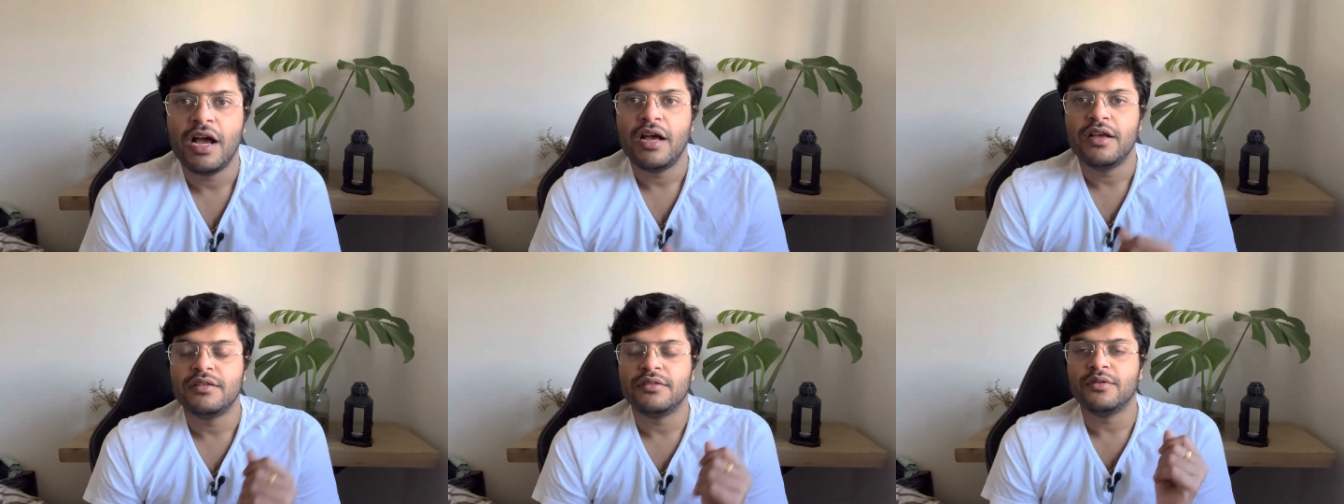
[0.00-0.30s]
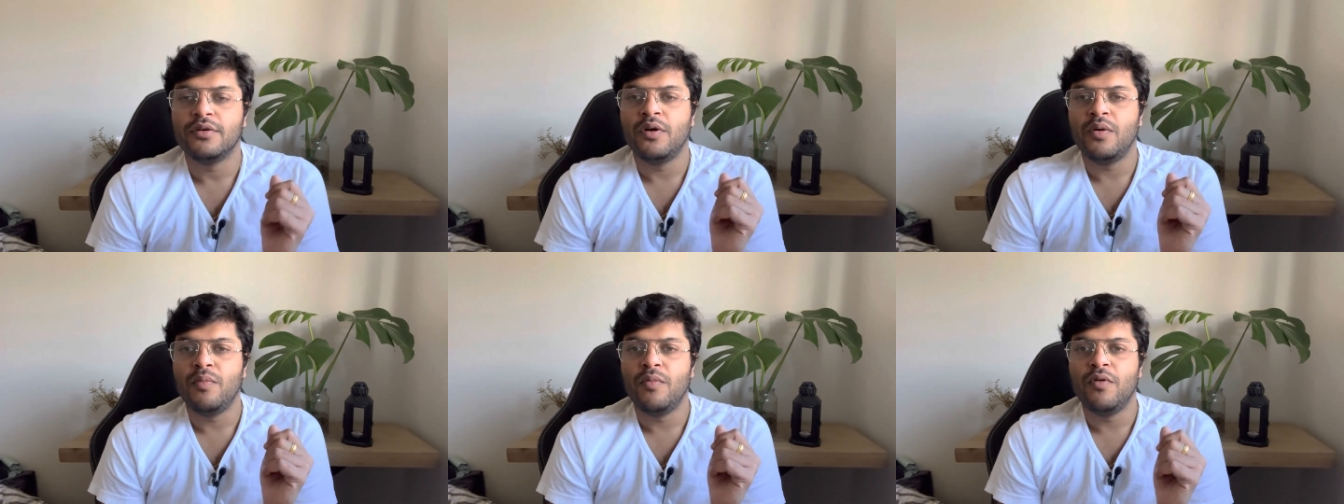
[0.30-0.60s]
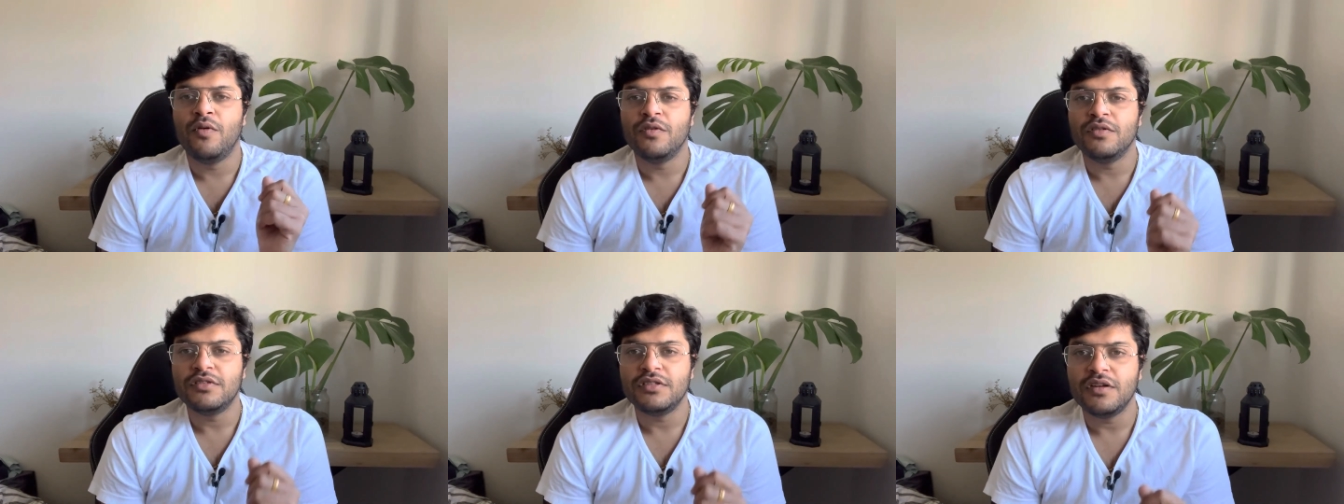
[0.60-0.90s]
so
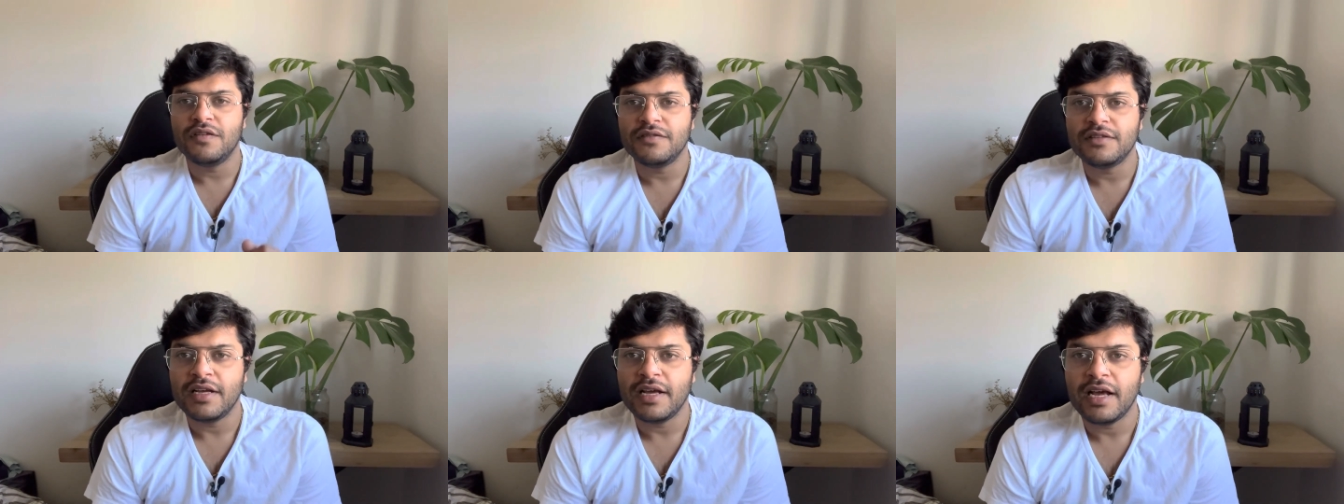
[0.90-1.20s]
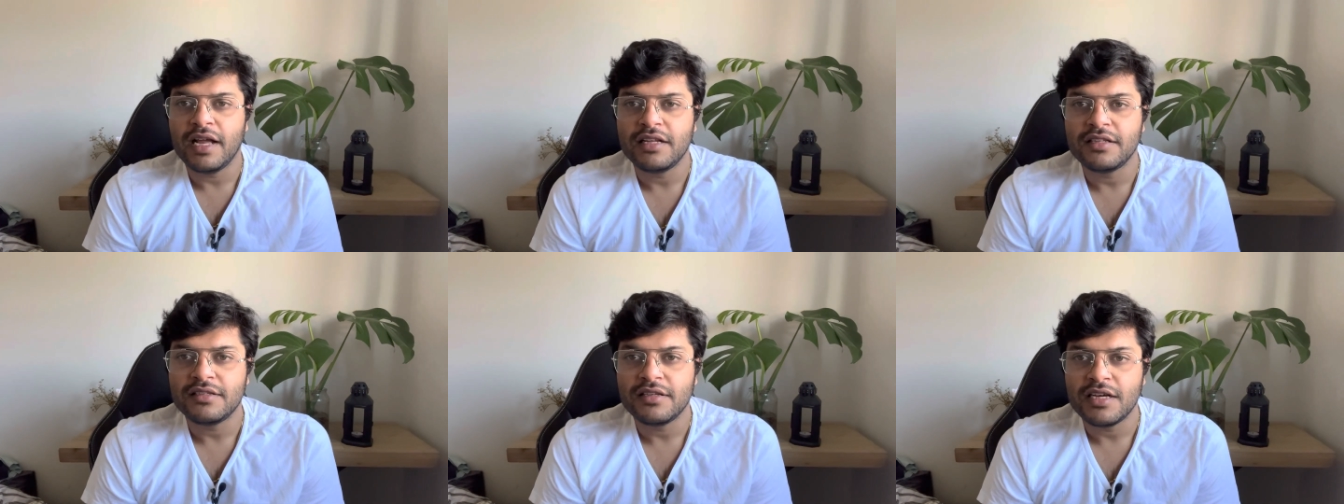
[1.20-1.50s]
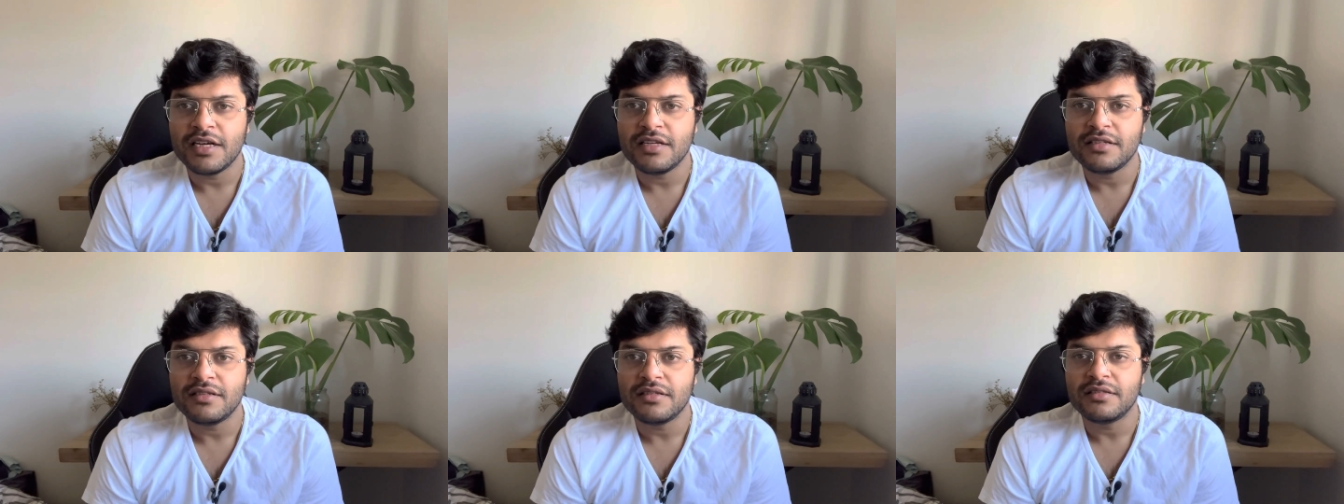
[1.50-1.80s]
most of the health
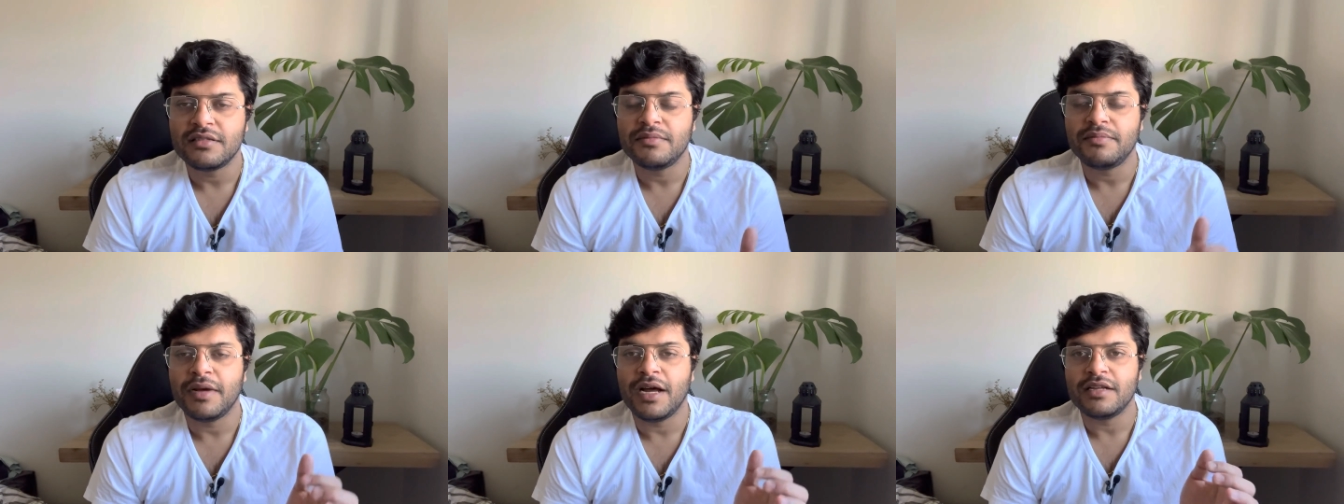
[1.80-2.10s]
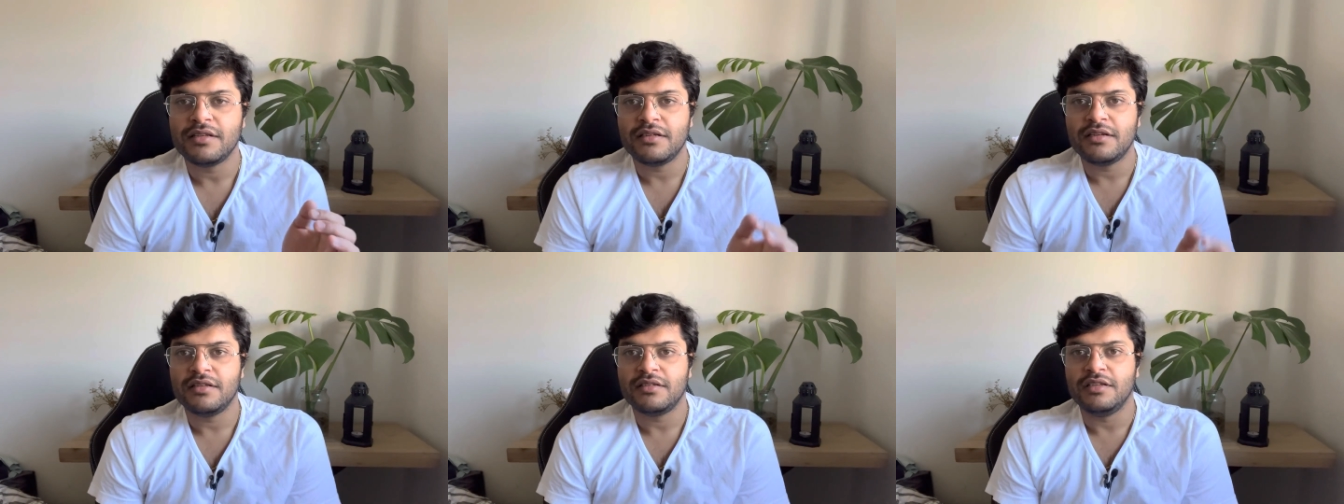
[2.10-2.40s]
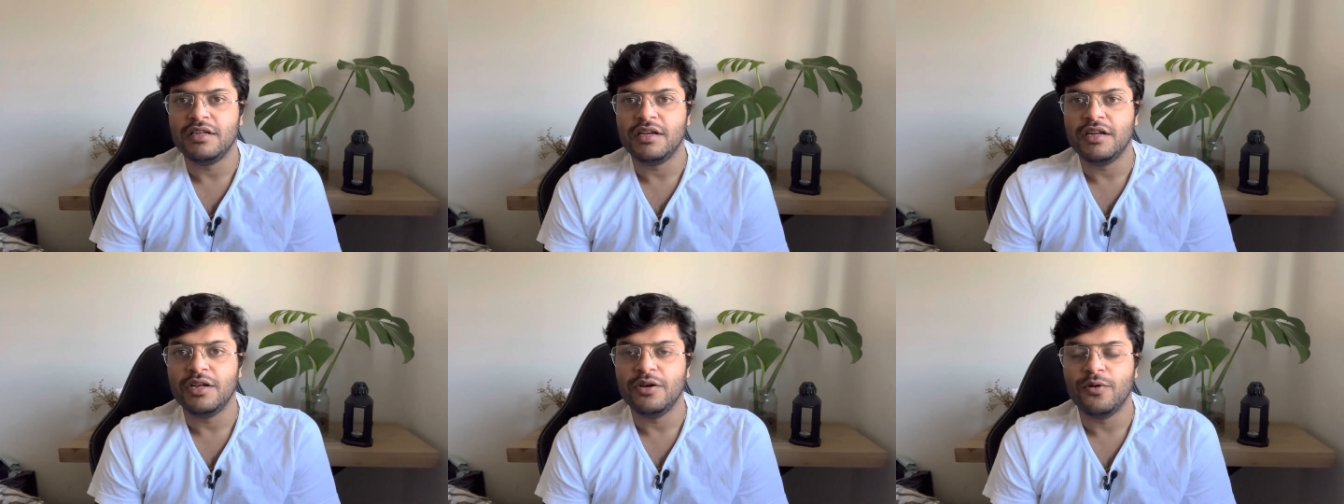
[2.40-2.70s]
sciences bachelor's
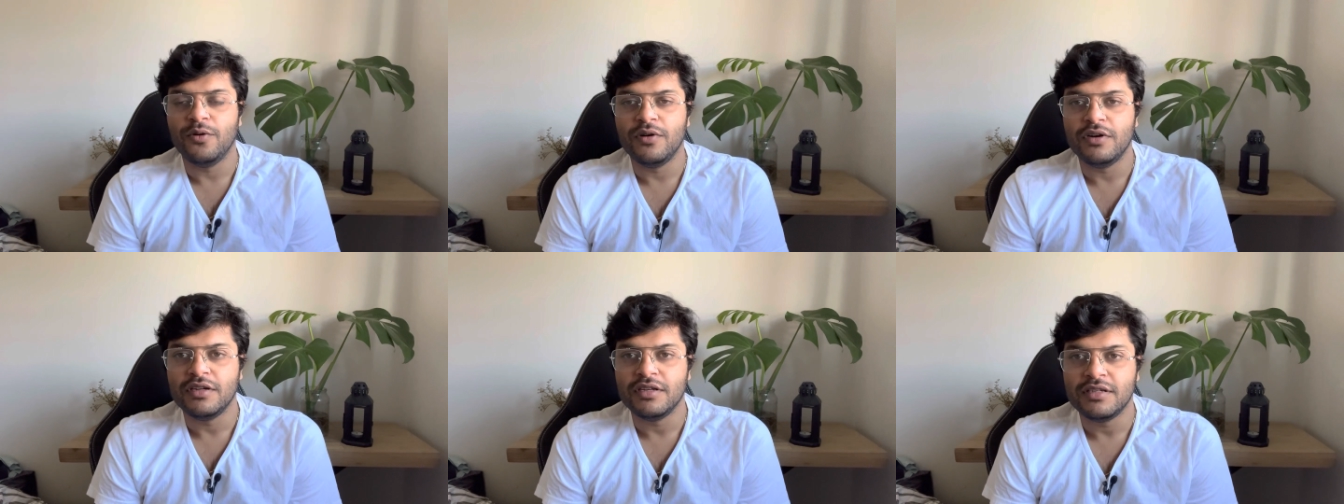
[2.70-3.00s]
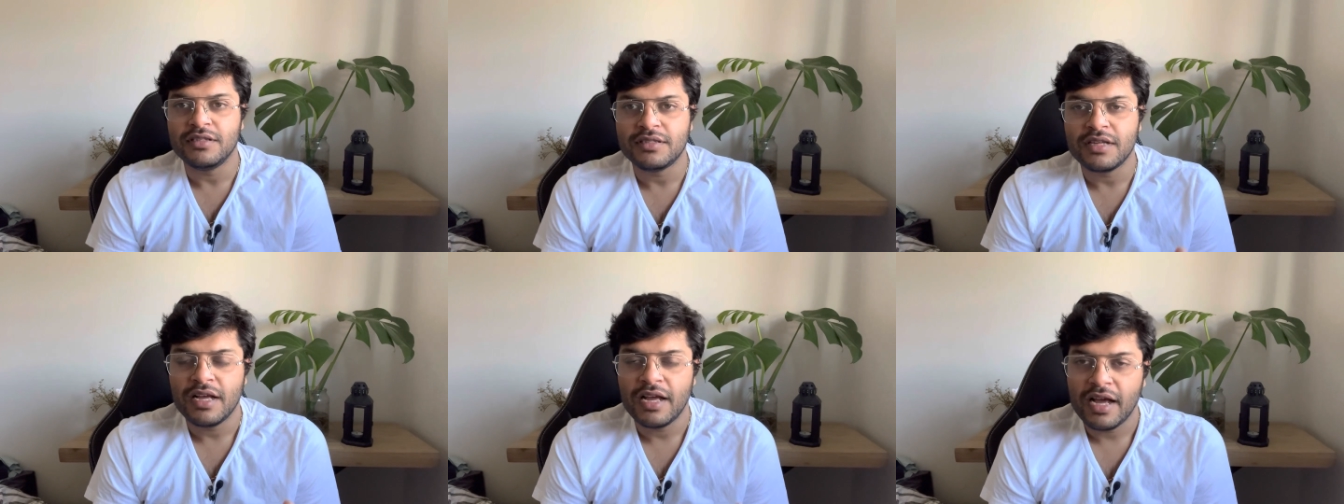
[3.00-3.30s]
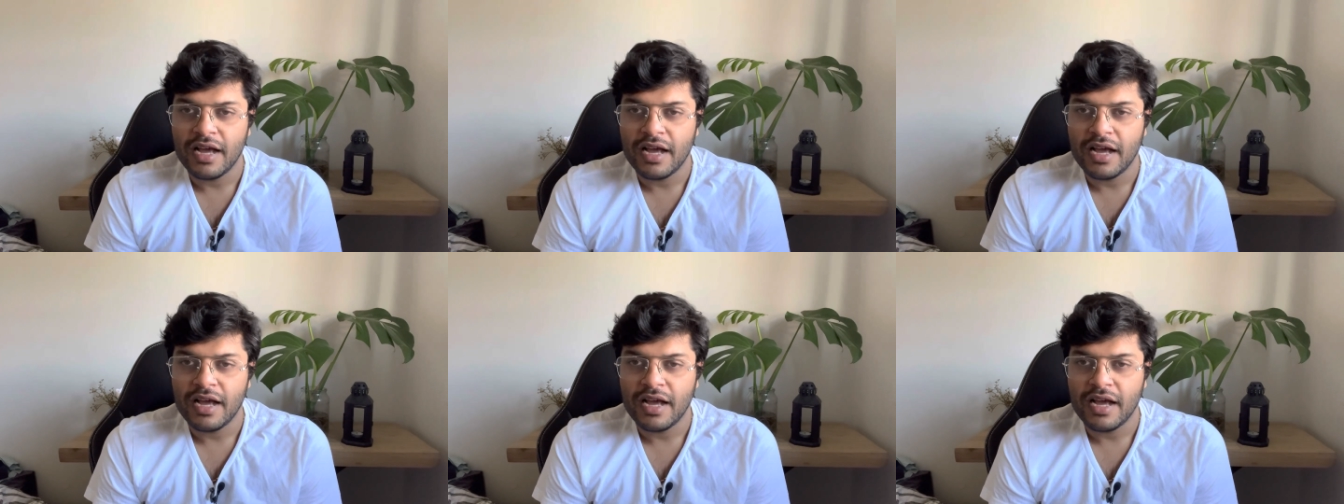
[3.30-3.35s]
degree holders